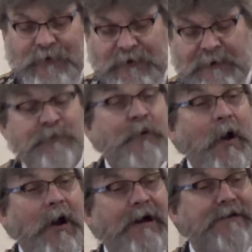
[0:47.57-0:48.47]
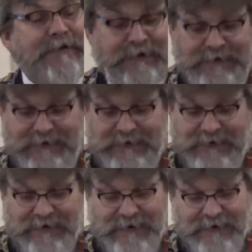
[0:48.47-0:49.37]
and broad,
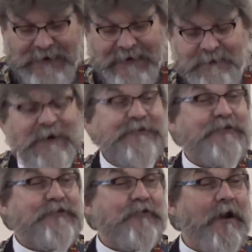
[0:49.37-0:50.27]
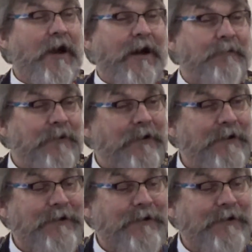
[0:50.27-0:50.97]
like a mustard shrub.